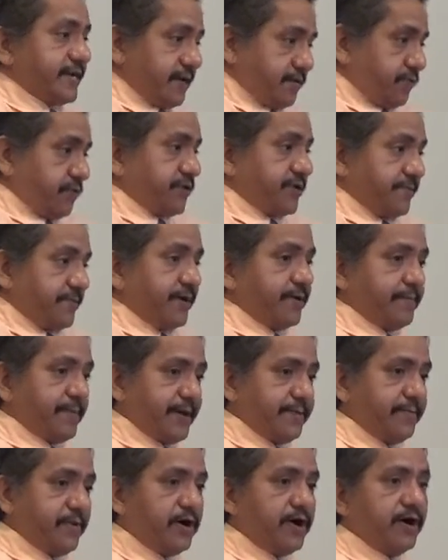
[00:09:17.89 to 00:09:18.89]
I wrote it about
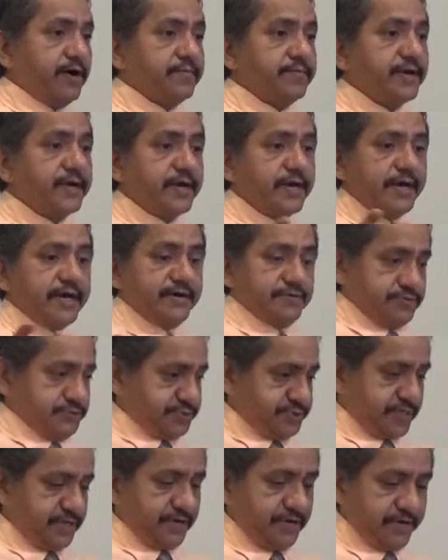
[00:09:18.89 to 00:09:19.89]
my mom
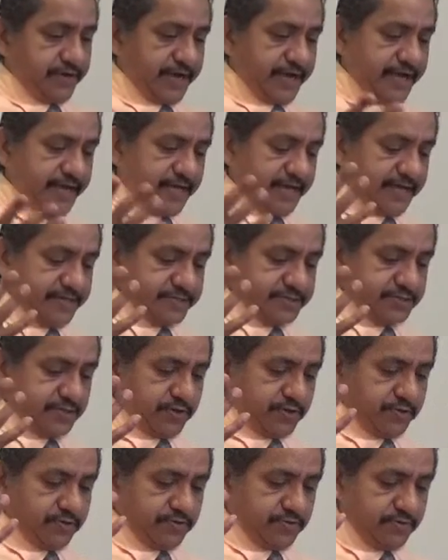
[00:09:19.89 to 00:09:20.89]
who's here, and, and
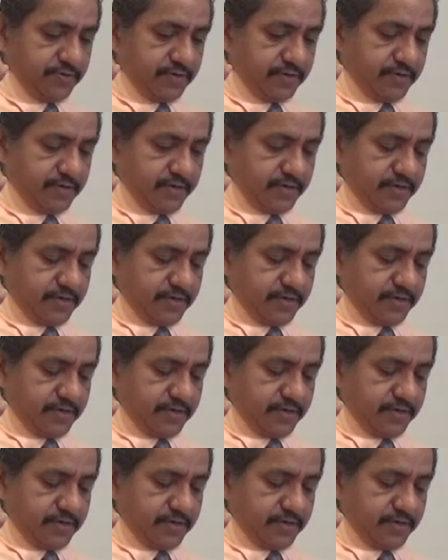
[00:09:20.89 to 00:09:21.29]
so